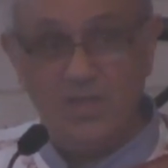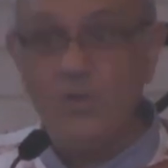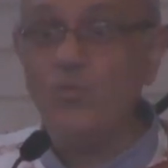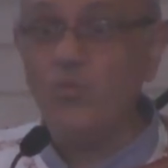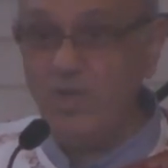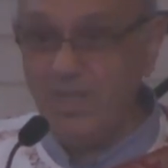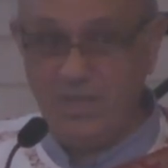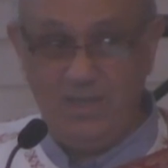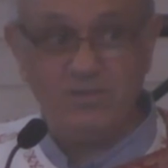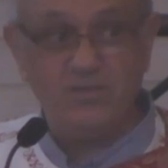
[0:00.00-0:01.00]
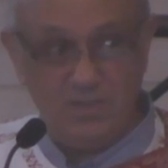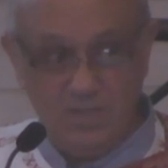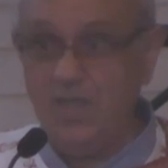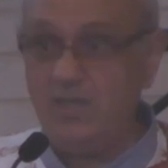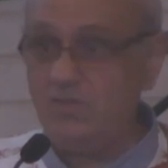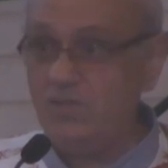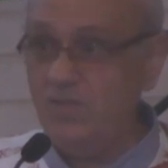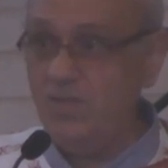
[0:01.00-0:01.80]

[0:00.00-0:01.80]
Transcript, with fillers: weakened, yes,